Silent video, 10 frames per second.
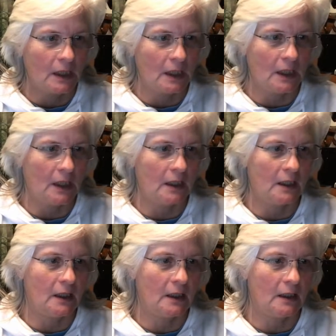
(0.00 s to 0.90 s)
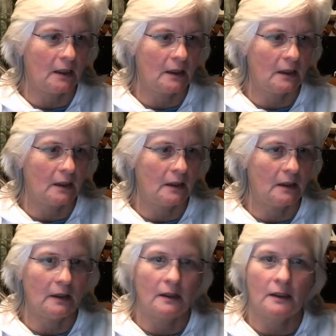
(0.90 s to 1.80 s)

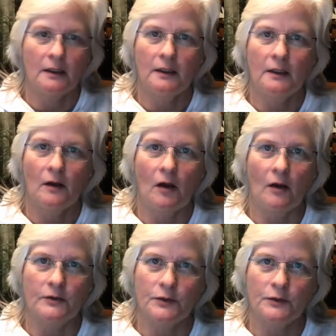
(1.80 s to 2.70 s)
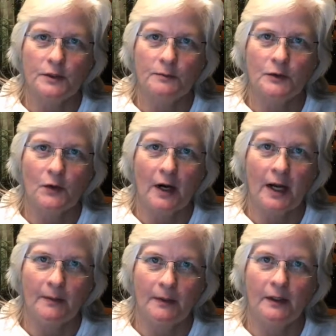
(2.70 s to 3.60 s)
And also
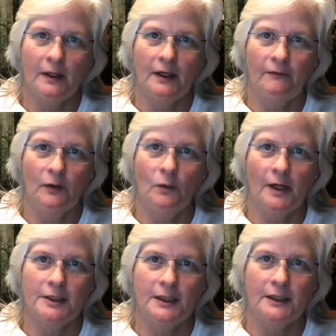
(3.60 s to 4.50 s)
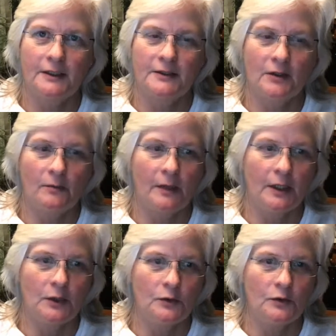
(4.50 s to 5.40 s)
subscribe if you're watching this on my
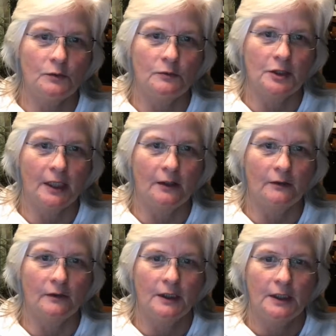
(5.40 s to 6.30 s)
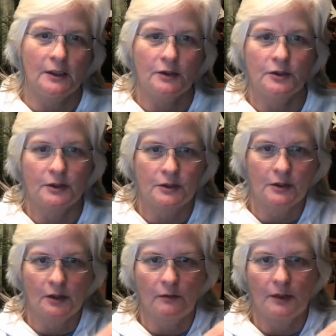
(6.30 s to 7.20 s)
YouTube channel. Just
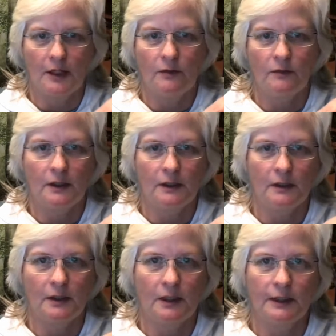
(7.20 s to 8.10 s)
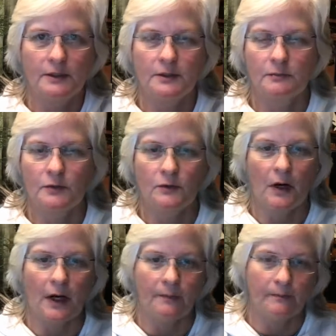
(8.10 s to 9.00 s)
go down and click
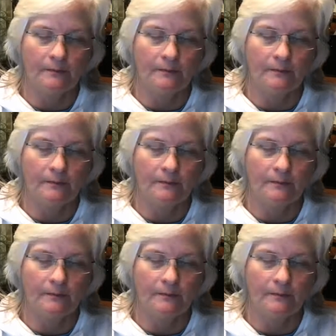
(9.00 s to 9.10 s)
subscribe.